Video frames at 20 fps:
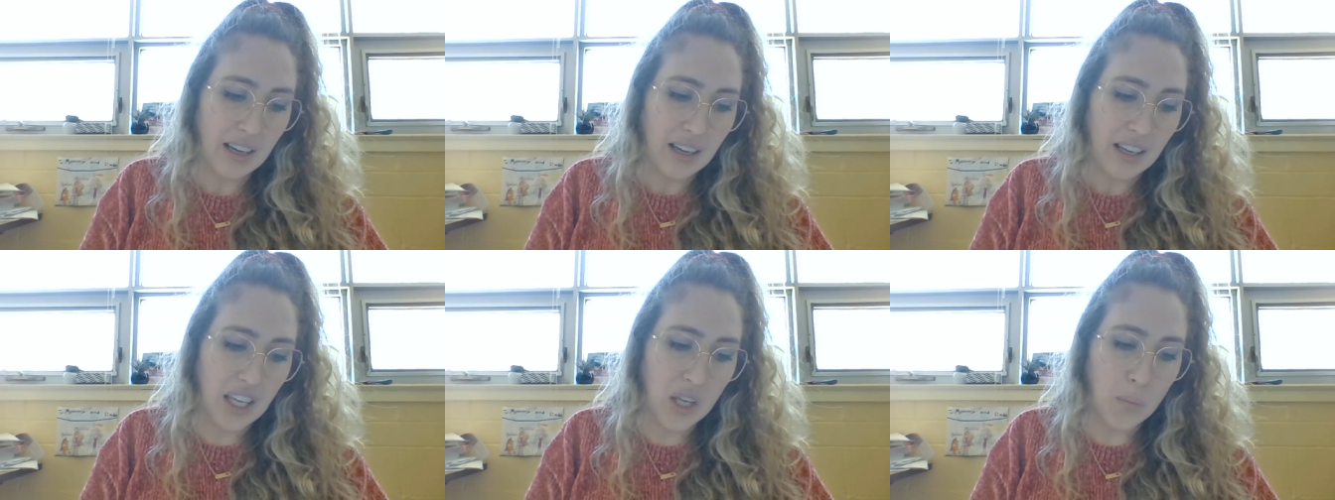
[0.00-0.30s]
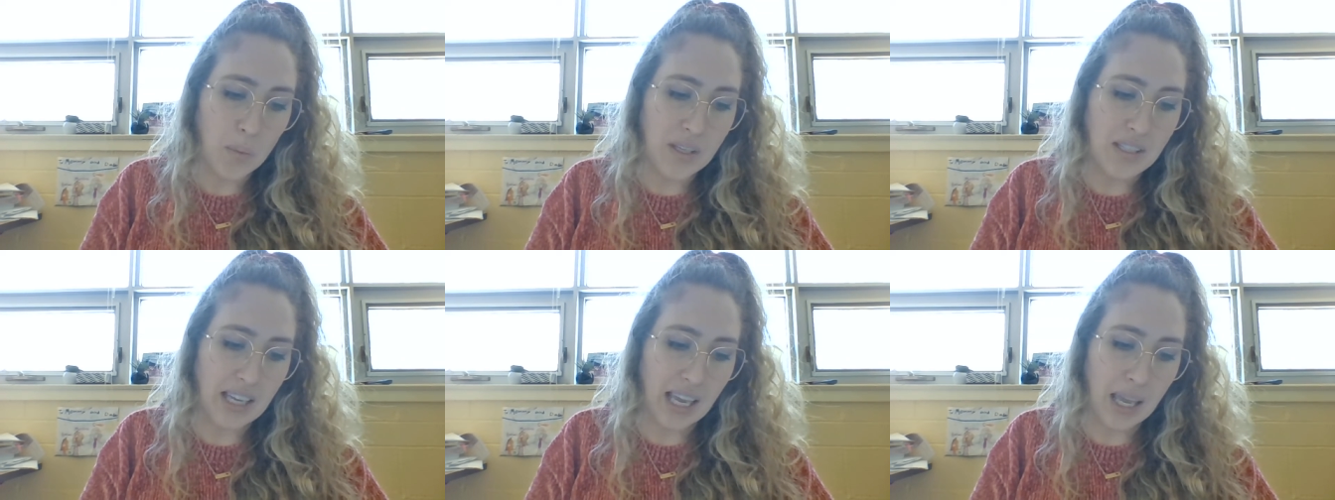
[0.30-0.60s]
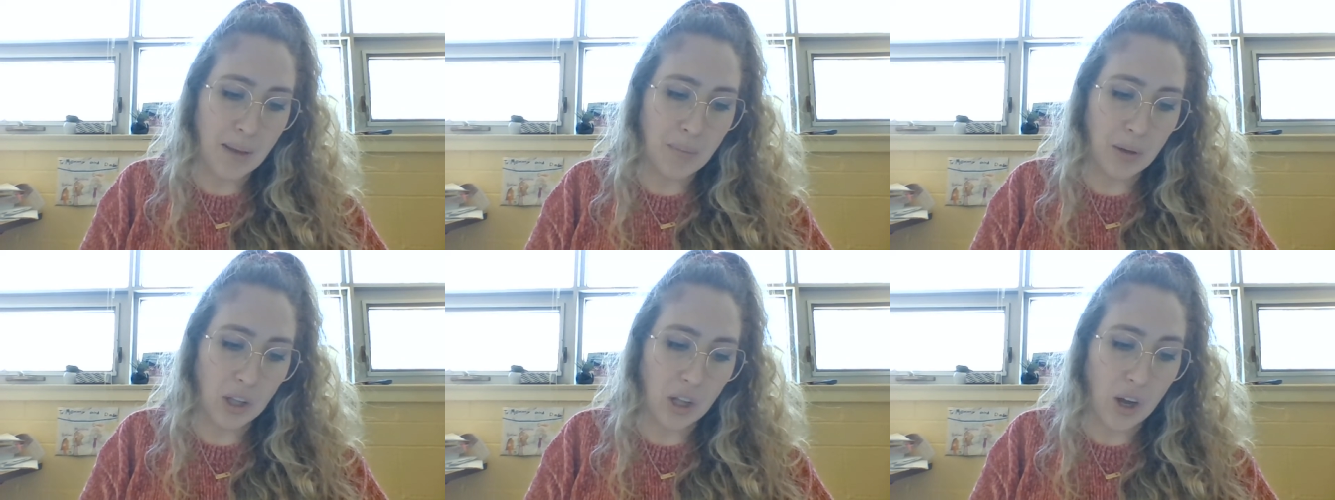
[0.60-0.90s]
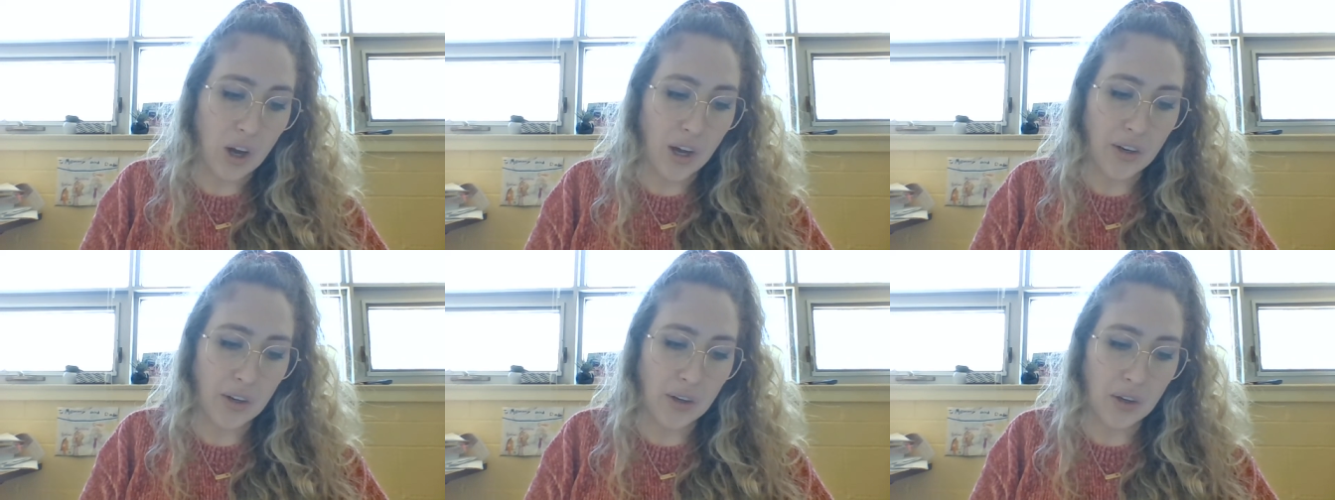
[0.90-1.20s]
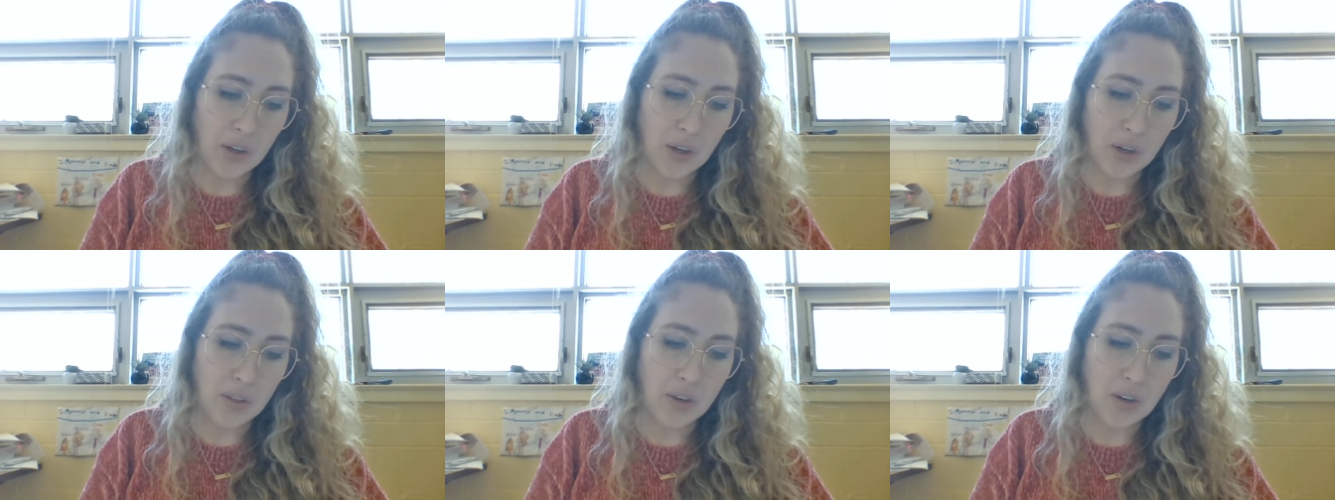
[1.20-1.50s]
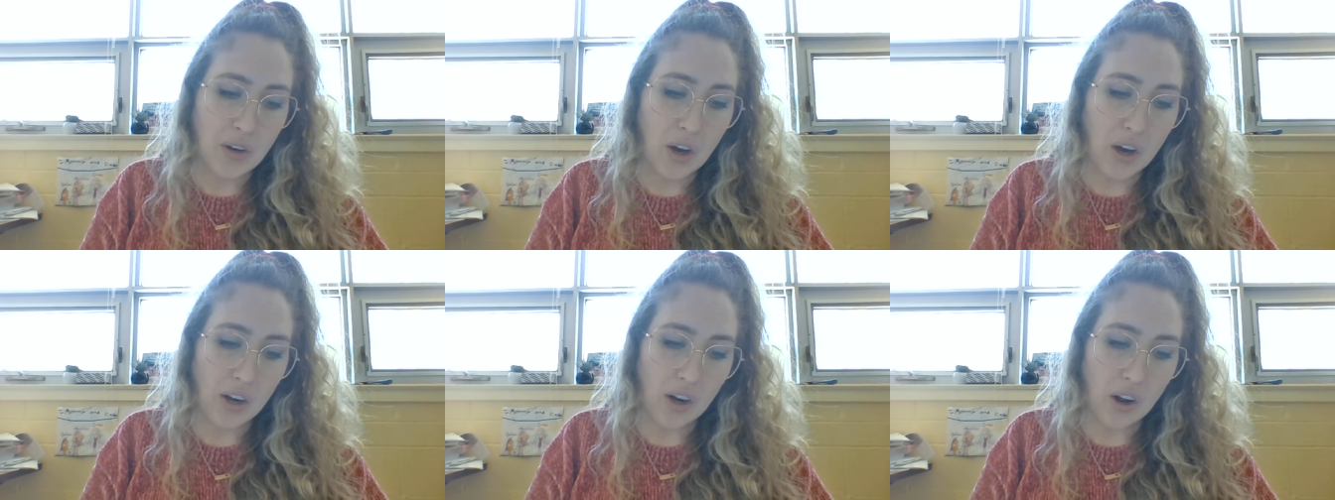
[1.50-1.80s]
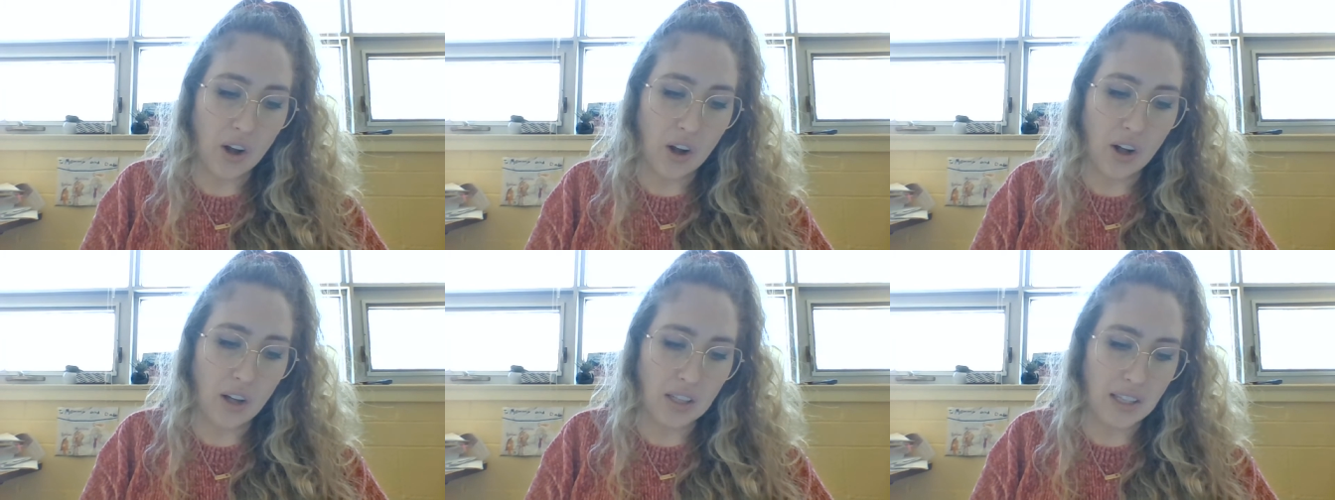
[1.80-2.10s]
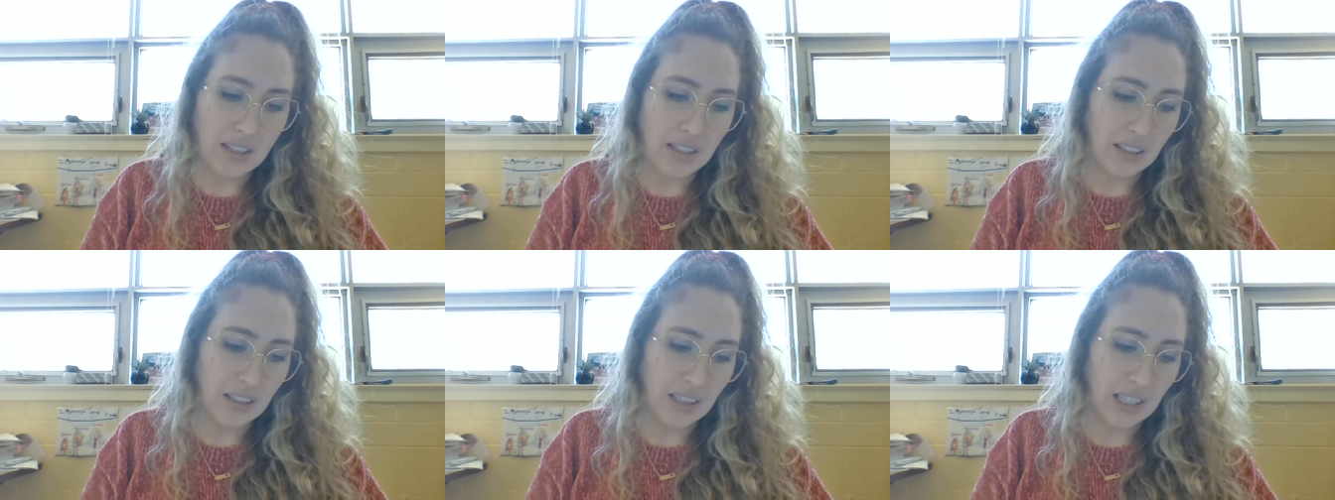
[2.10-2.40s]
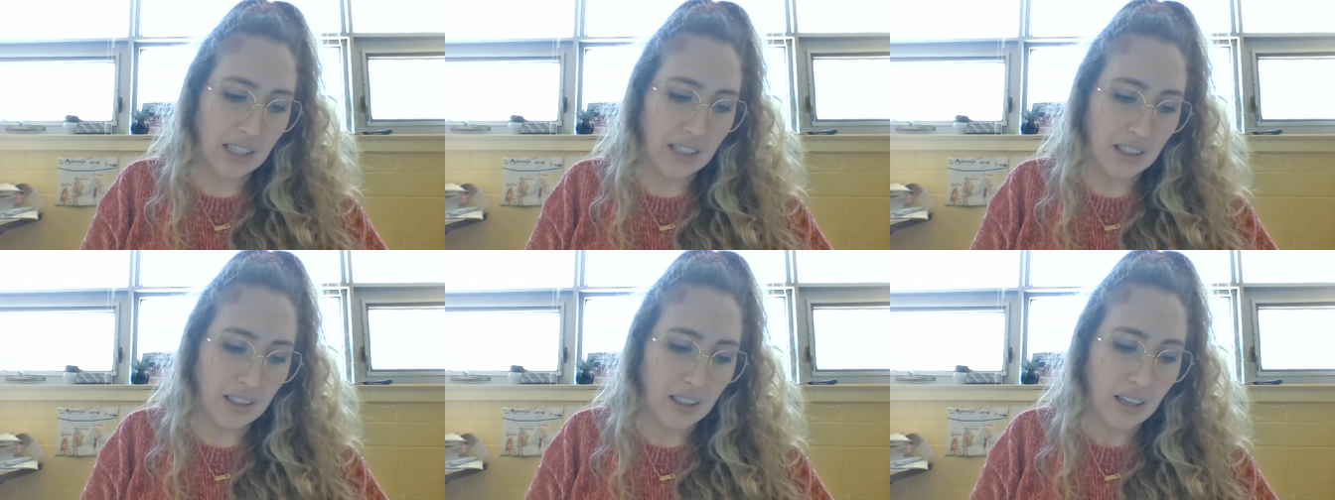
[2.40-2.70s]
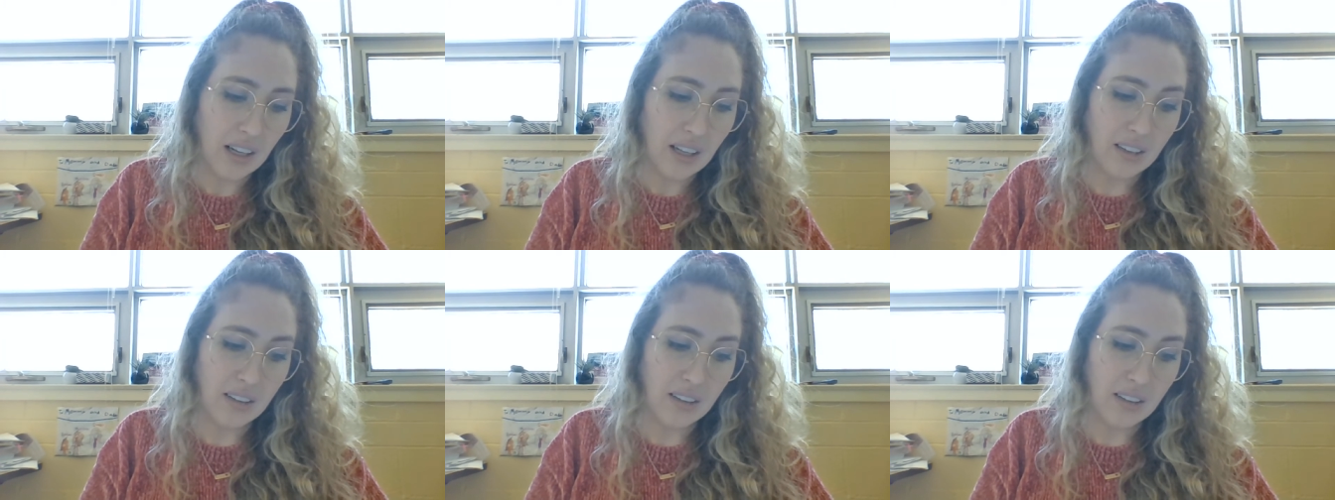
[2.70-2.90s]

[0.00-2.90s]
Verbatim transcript: He was able on earth not all in the leader,